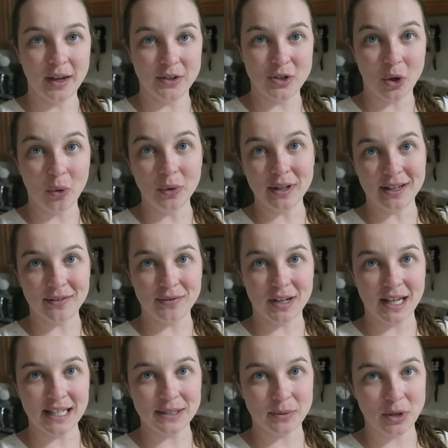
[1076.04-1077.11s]
adult
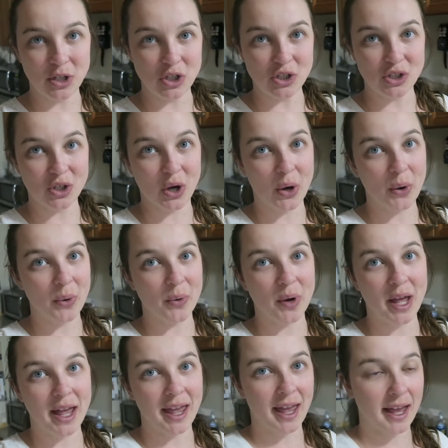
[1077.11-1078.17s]
evenings where you just go
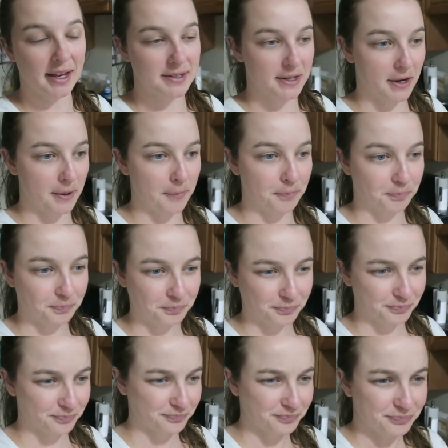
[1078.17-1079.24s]
and um,
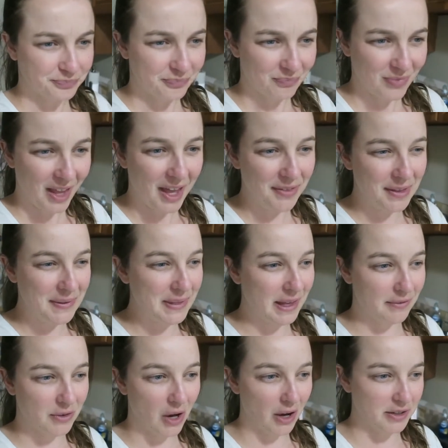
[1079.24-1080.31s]
I think they
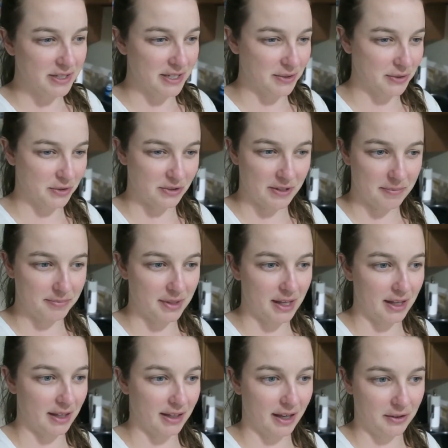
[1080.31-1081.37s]
have cocktails or
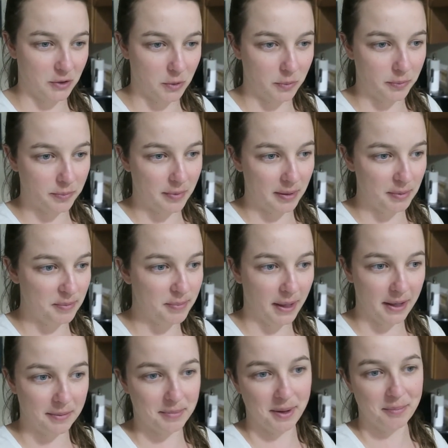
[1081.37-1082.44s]
something and you maybe
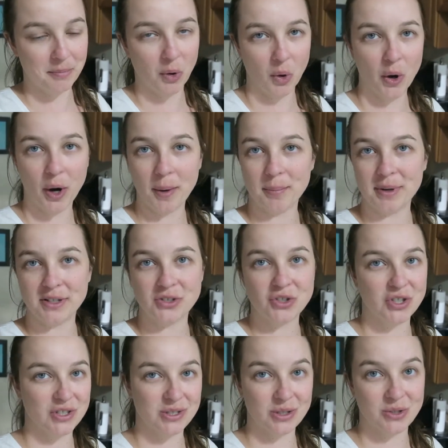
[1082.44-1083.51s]
pay a bit more, but it's
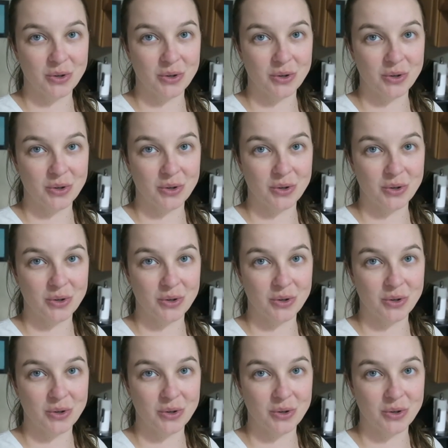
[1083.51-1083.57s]
just